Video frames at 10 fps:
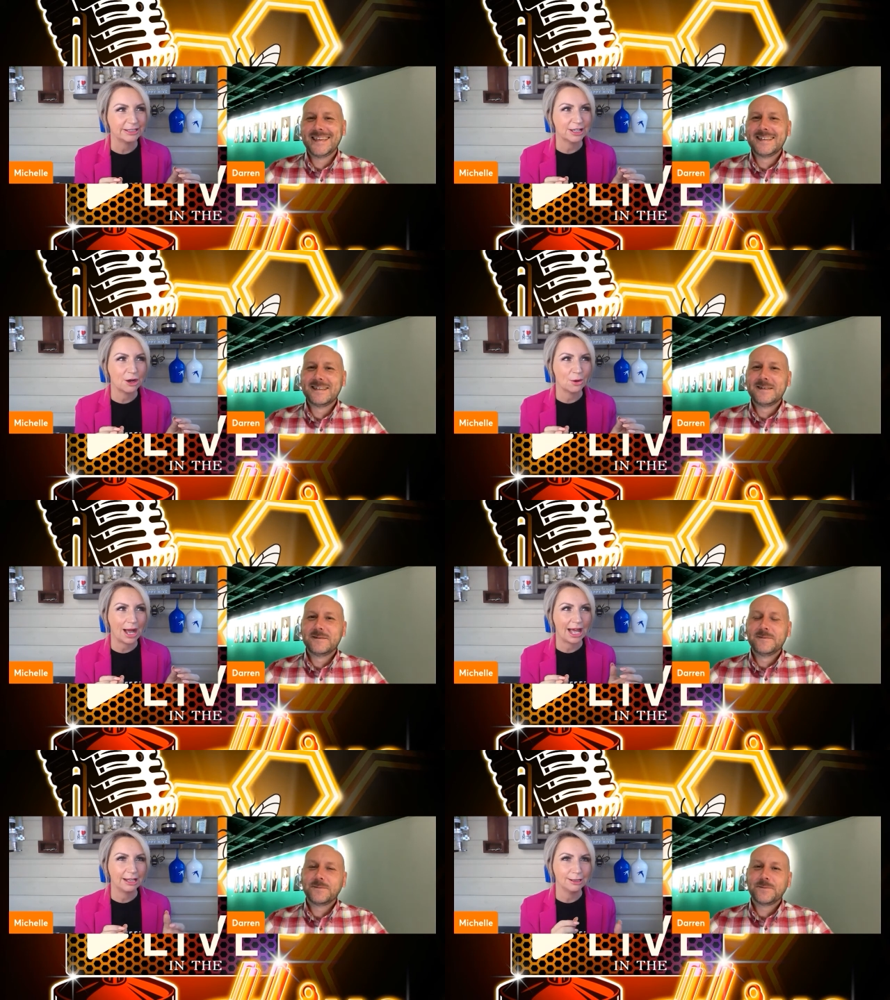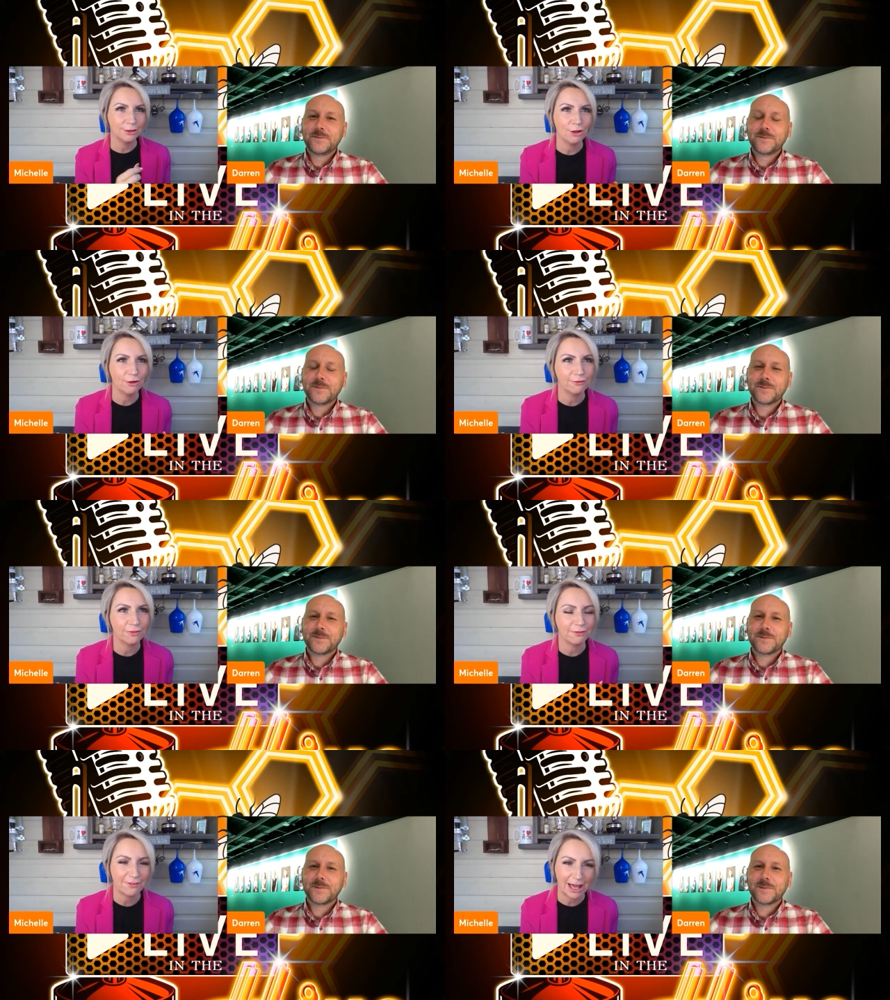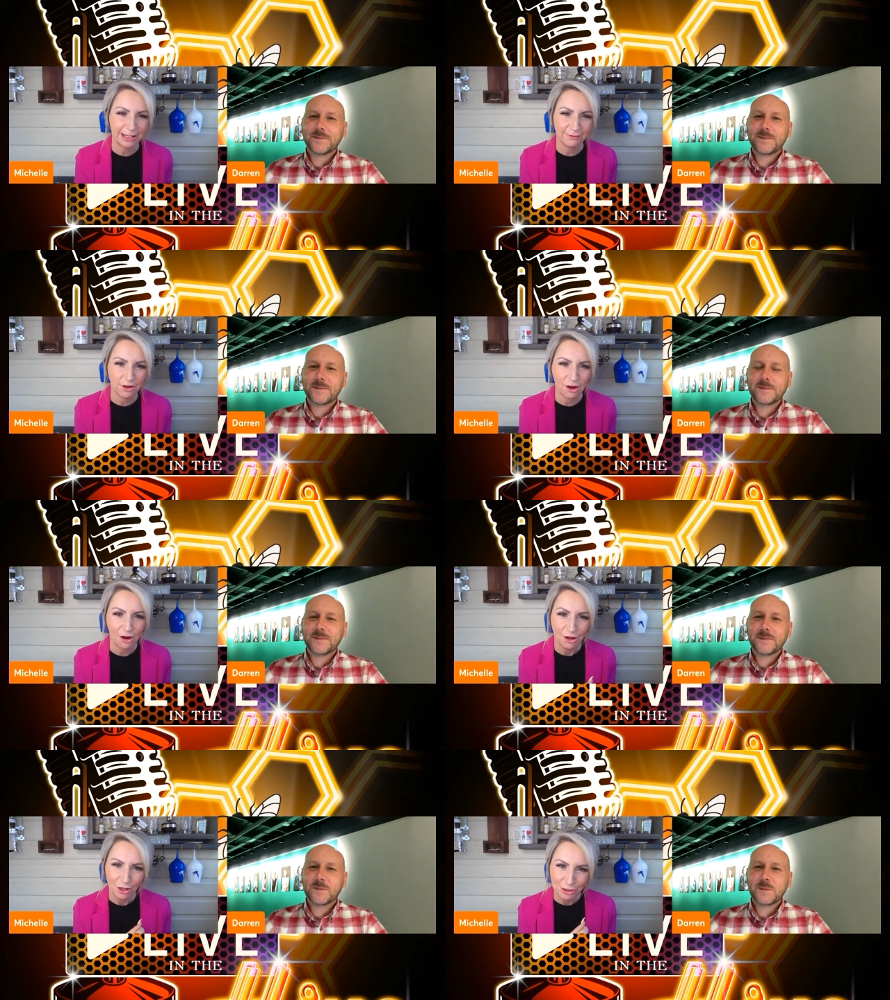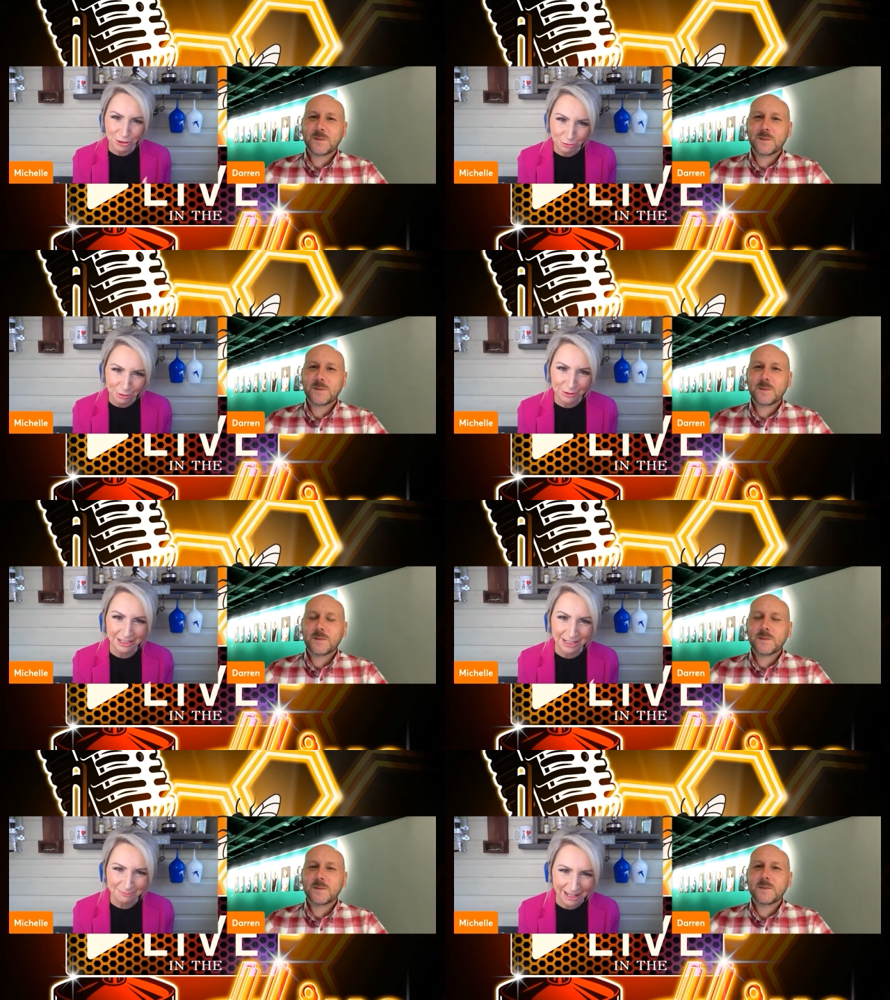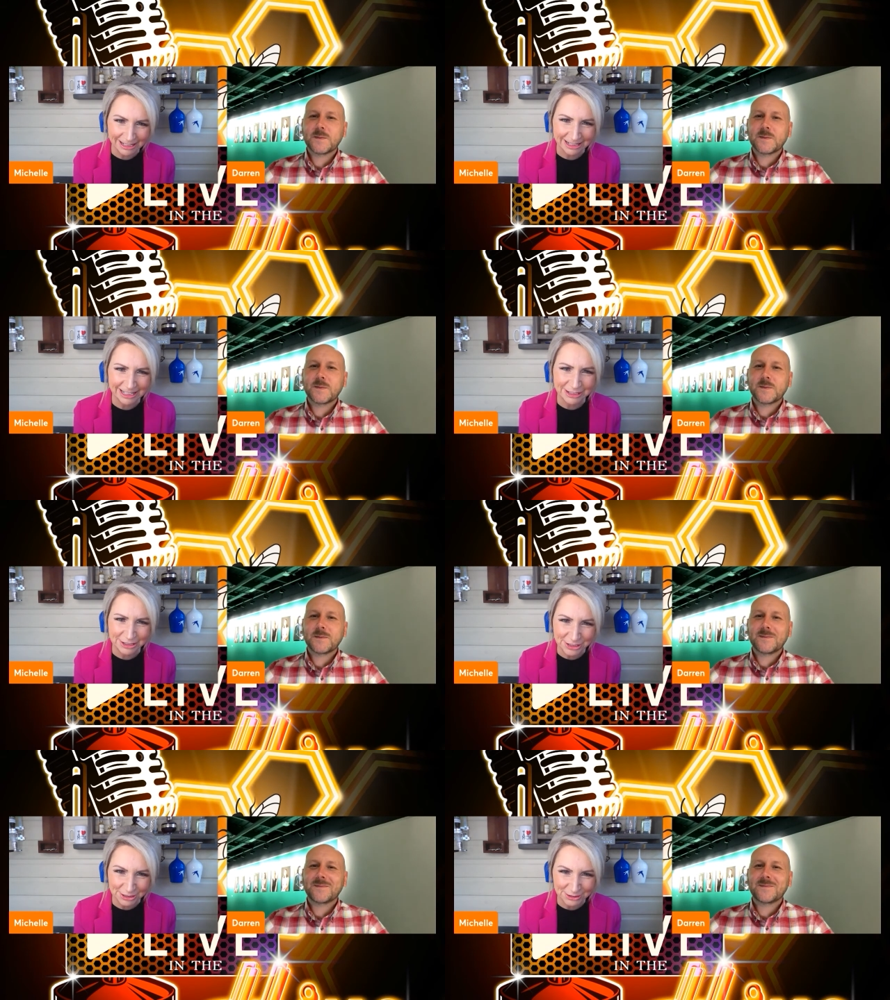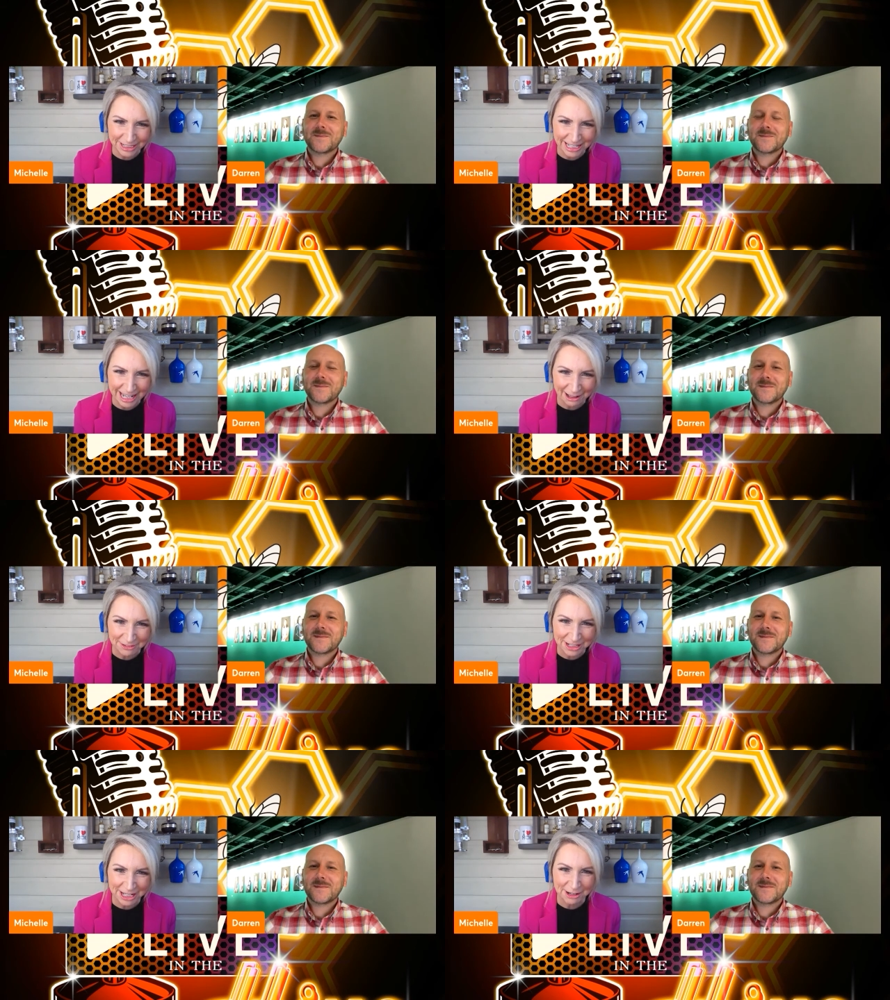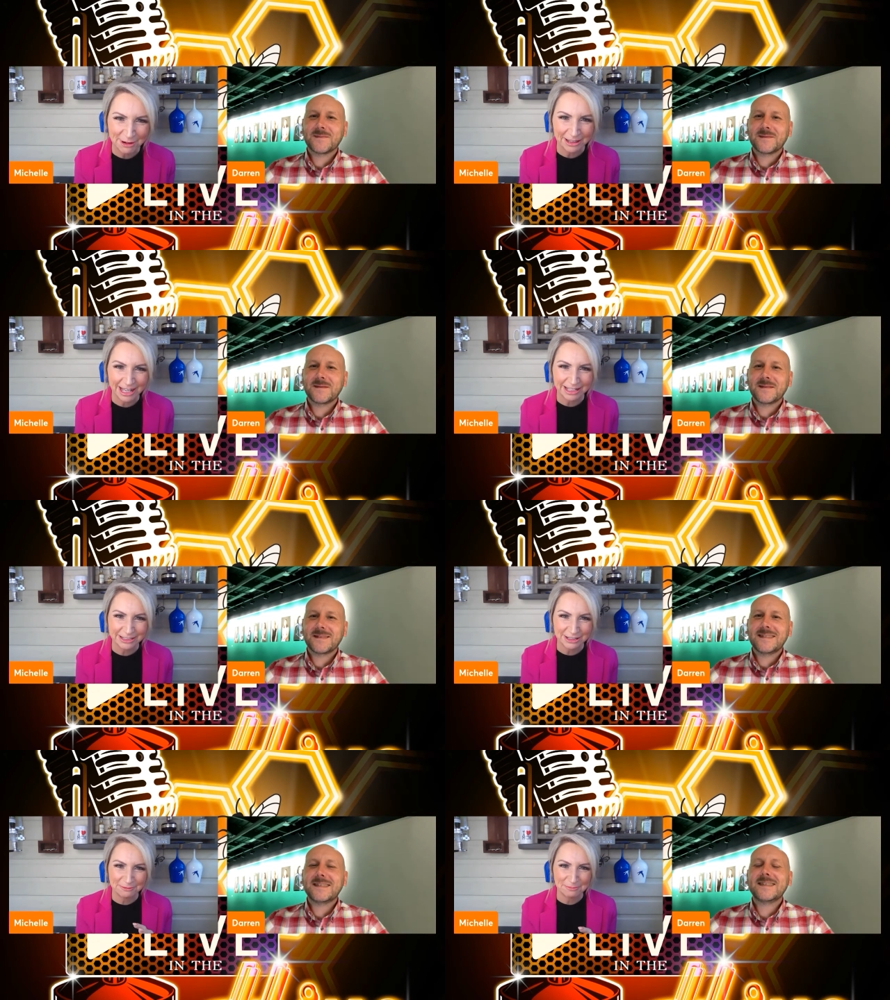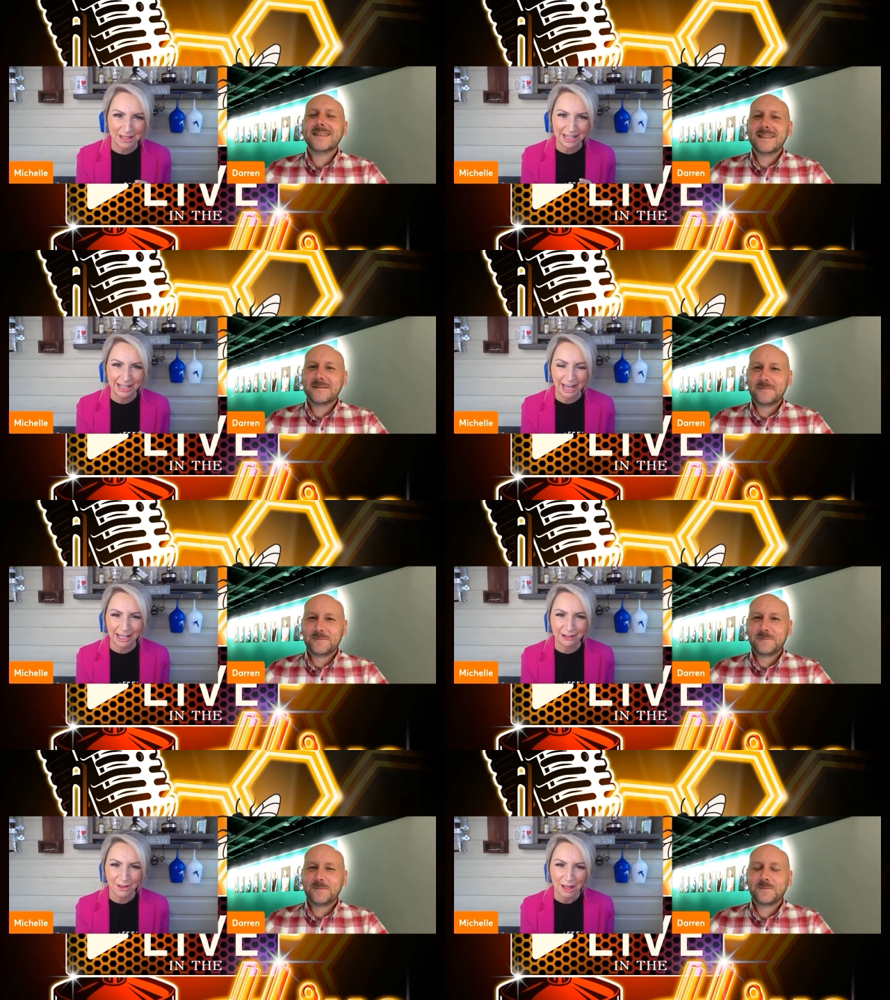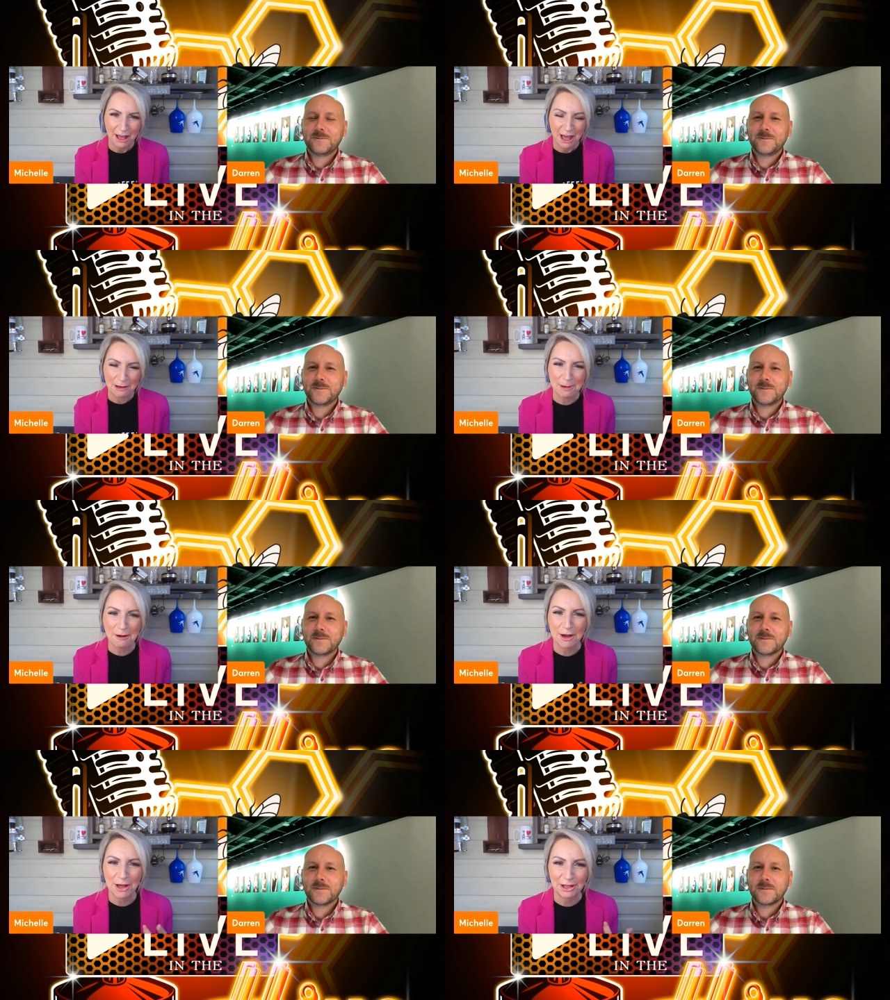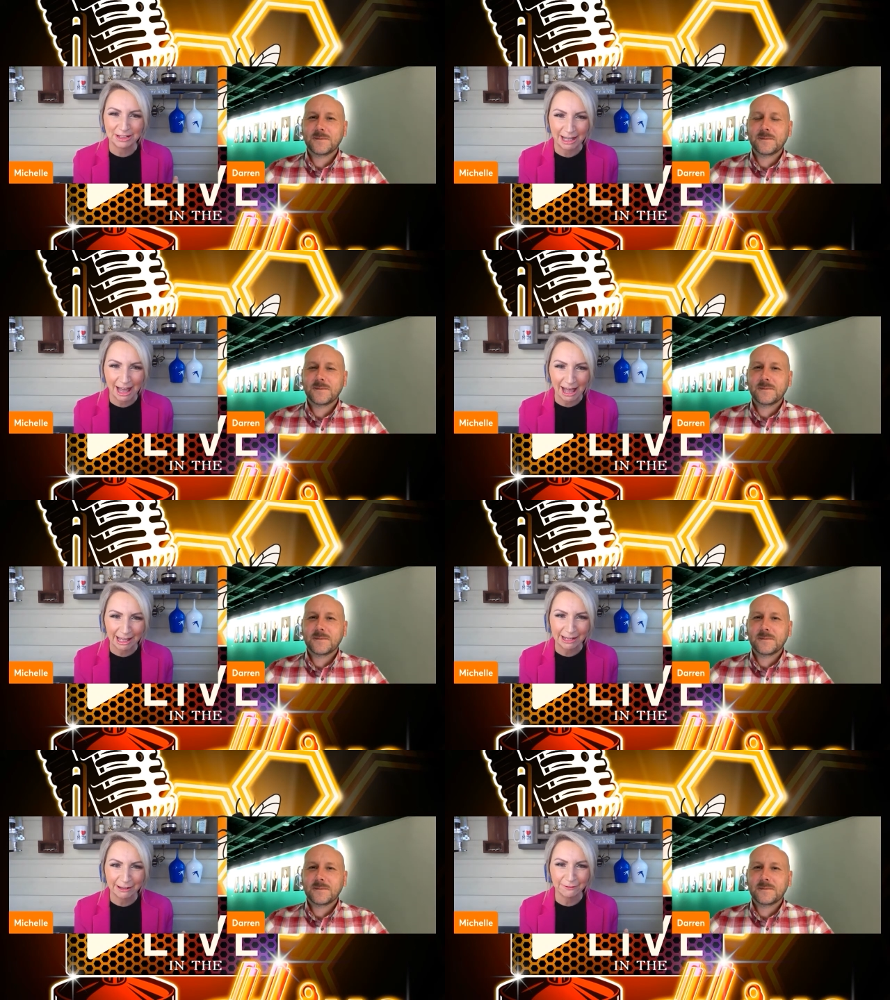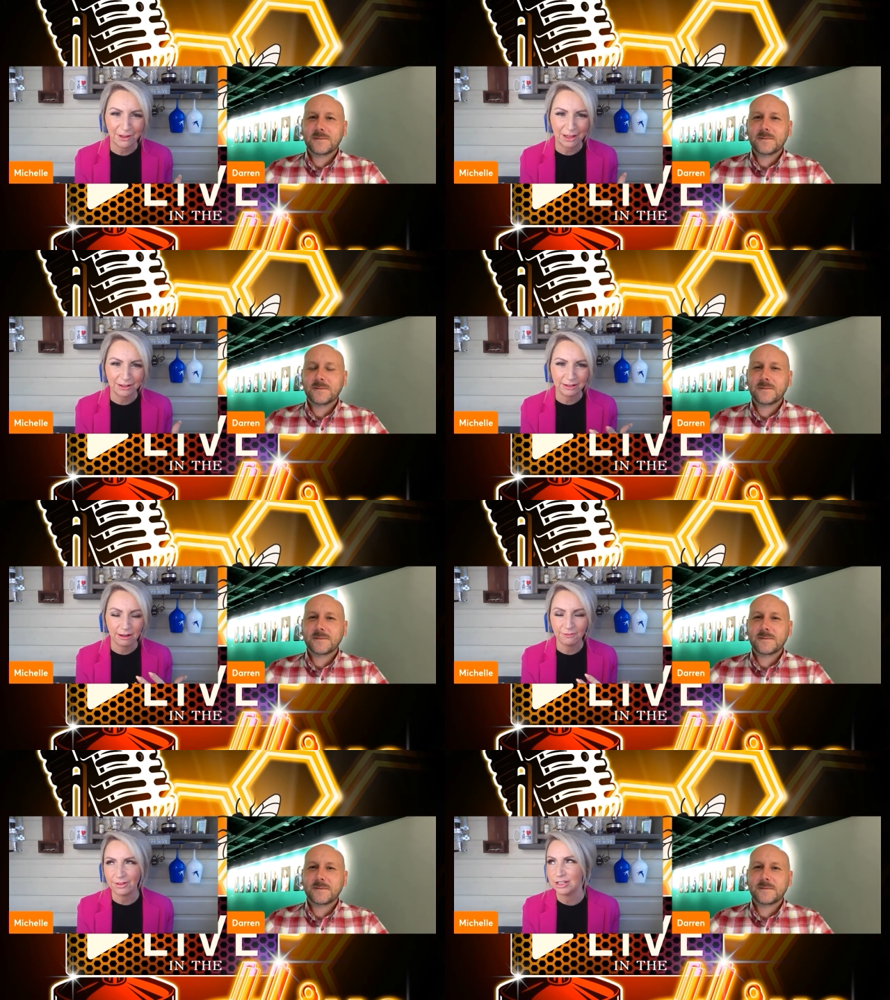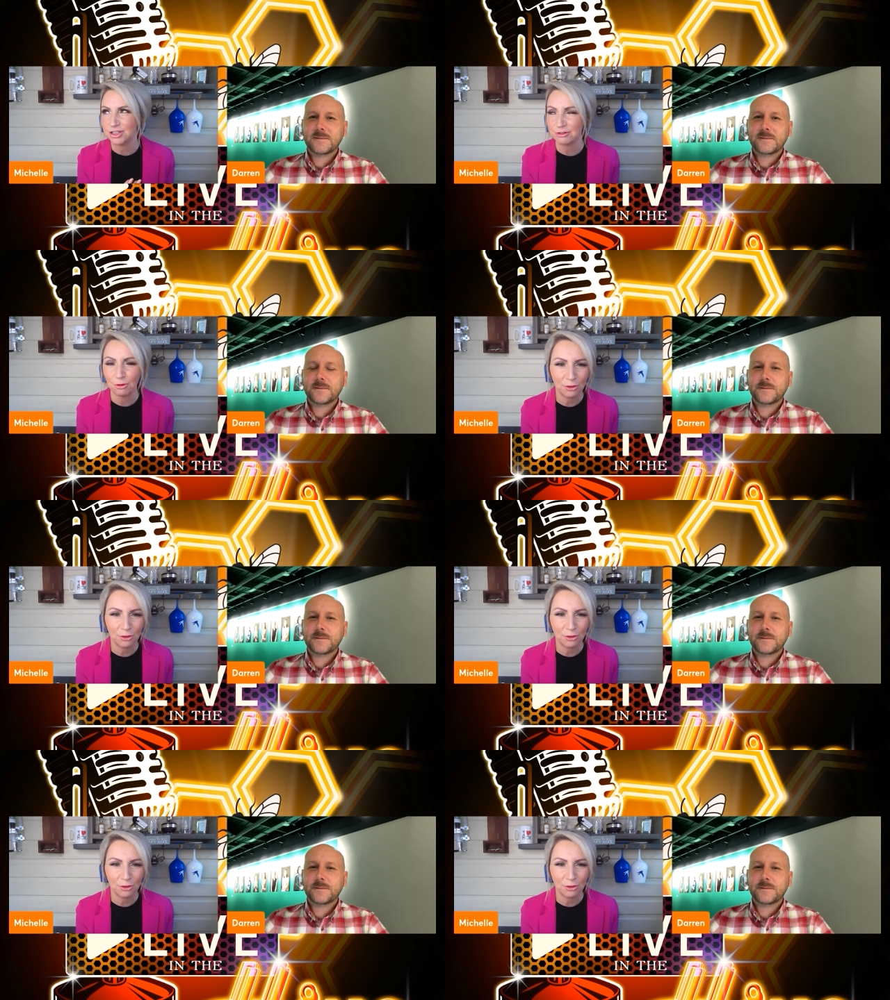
Speaker 1: So I love the fact you've got Truly Madly Julie, haven't you? And that's going to be kind of about her life and feature all